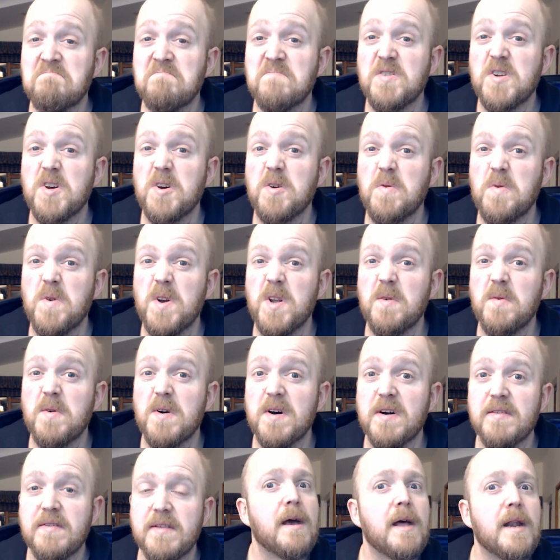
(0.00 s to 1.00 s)
Totally
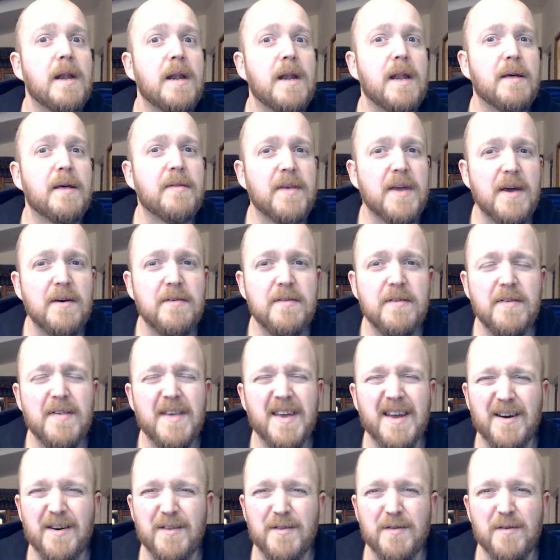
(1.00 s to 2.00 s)
worth it. Now, the other
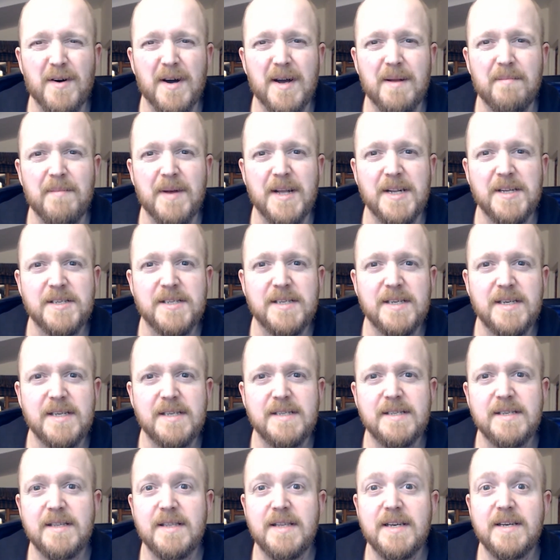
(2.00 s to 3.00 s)
thing I thought I'd mention
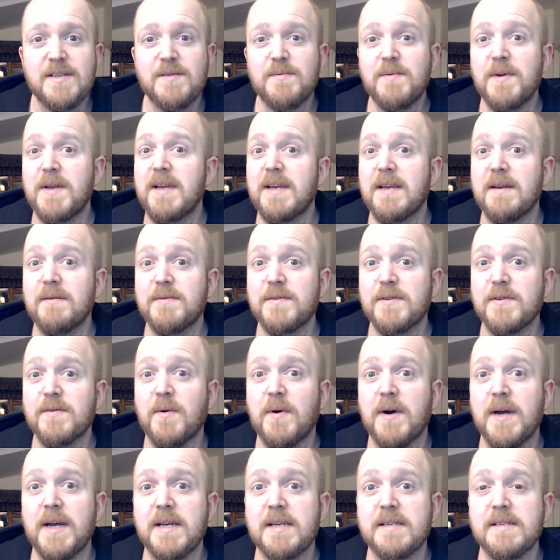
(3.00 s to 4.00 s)
is that this week it was
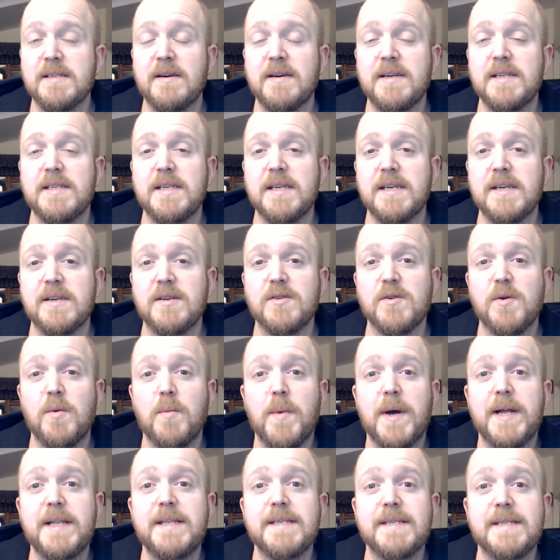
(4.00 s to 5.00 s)
quite exciting, because on
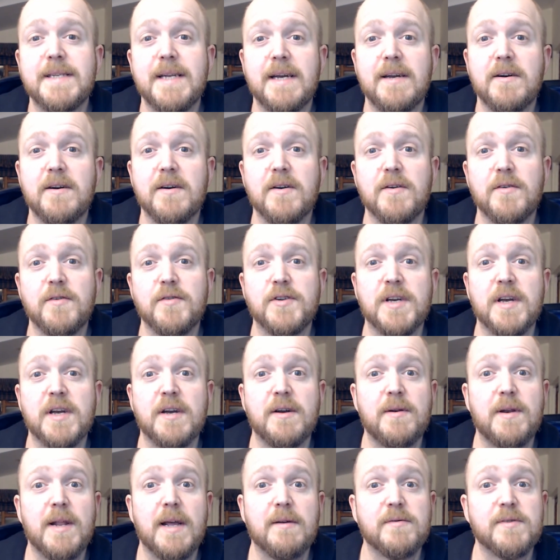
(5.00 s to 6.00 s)
Wednesday I got to
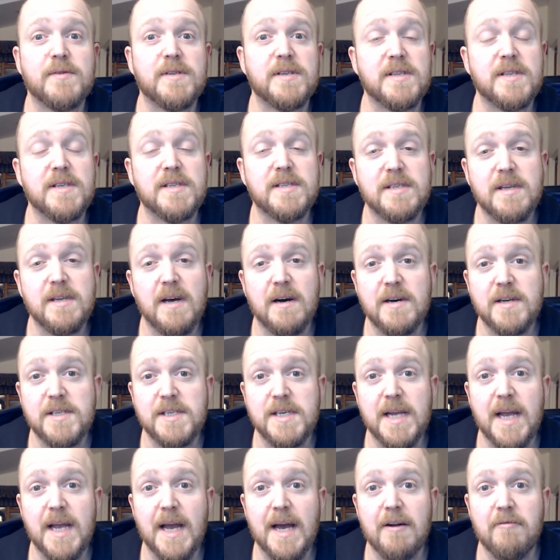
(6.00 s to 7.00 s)
go down to the
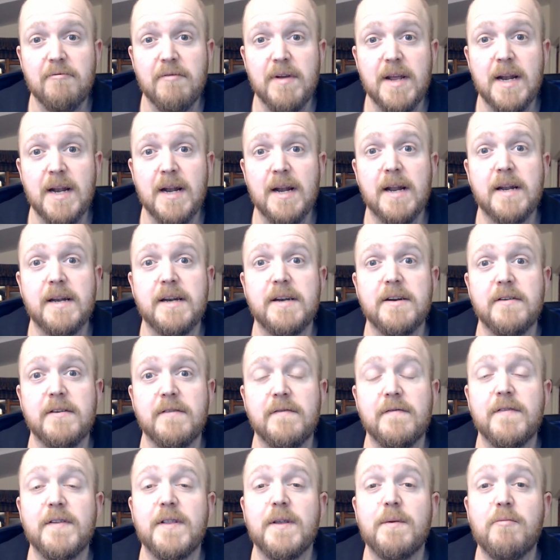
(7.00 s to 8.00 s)
Saatchi Gallery in
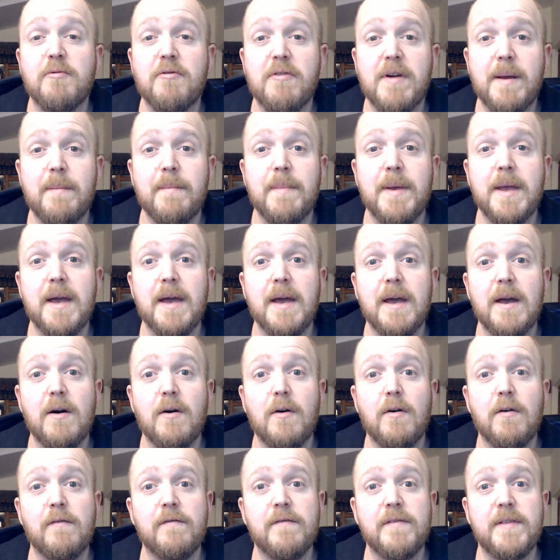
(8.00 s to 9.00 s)
London for the premiere
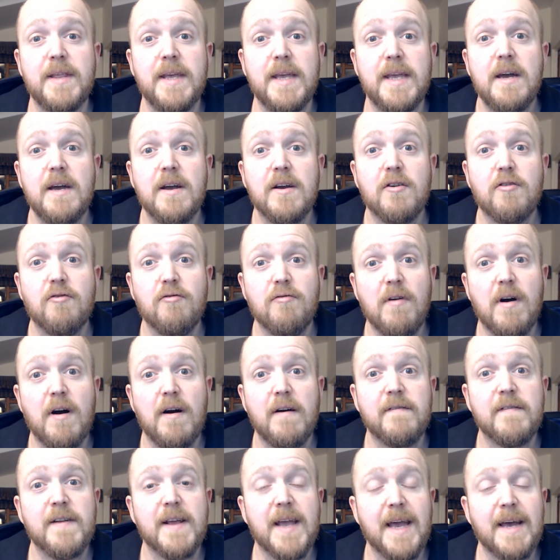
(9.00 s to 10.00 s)
of the
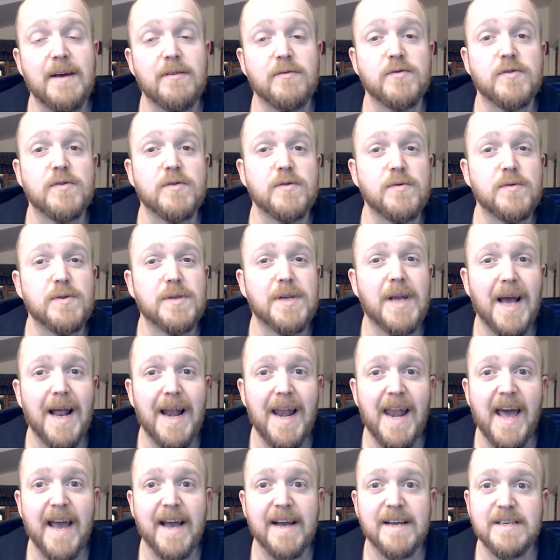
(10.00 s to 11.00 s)
Craft Council's
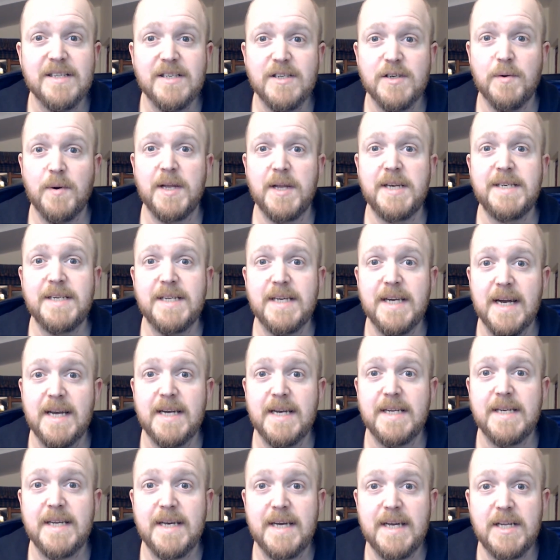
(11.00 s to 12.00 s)
Collect
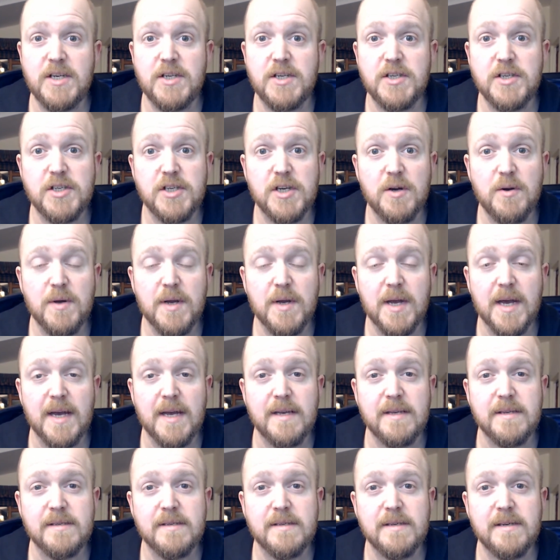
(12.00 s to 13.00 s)
2018
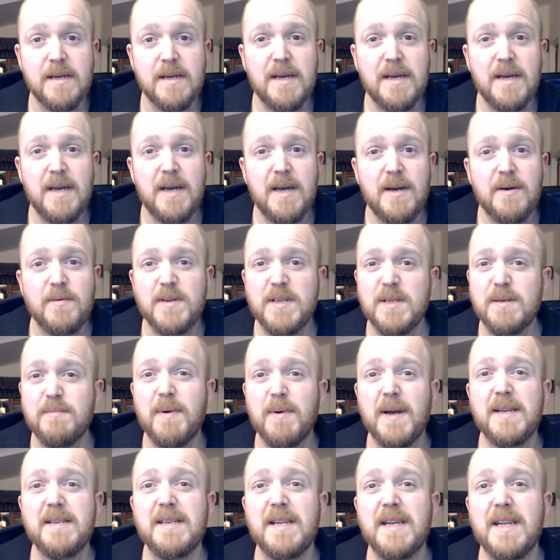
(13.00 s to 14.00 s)
showcase, which is
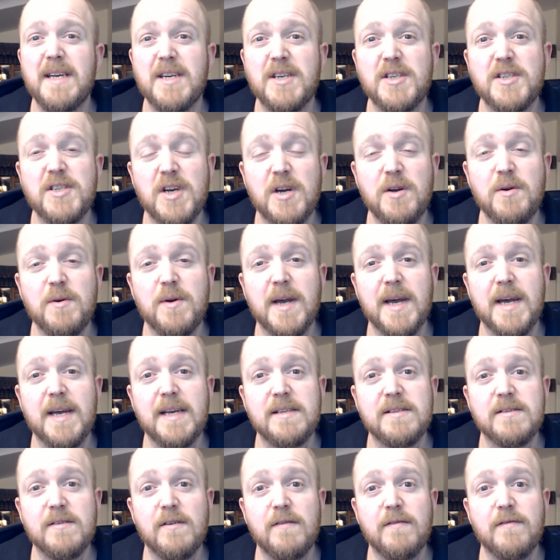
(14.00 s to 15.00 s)
basically a
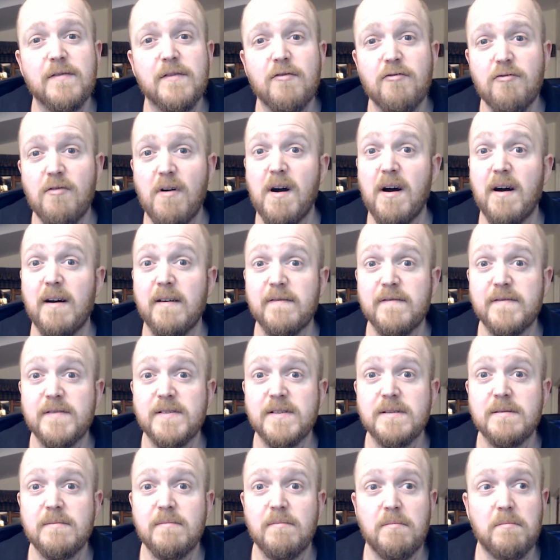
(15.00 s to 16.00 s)
showcase of
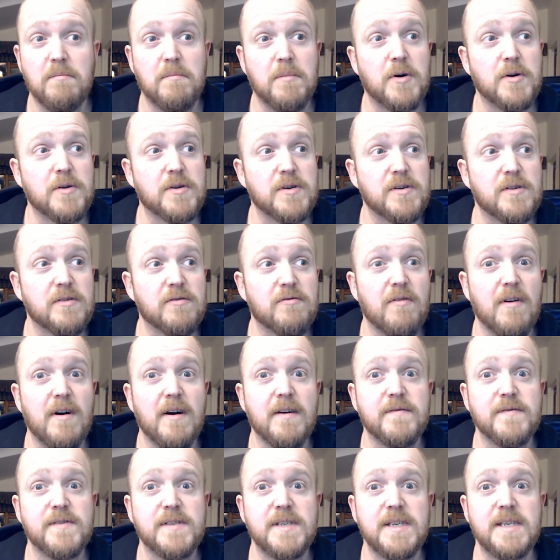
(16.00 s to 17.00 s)
crafts, modern
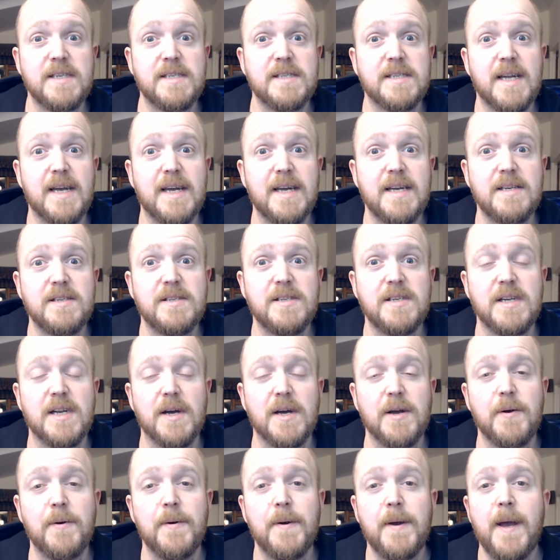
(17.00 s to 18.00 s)
crafts these days, you
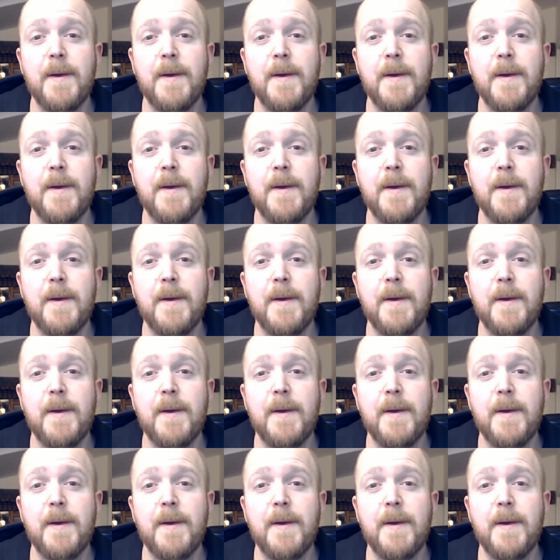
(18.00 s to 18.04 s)
know.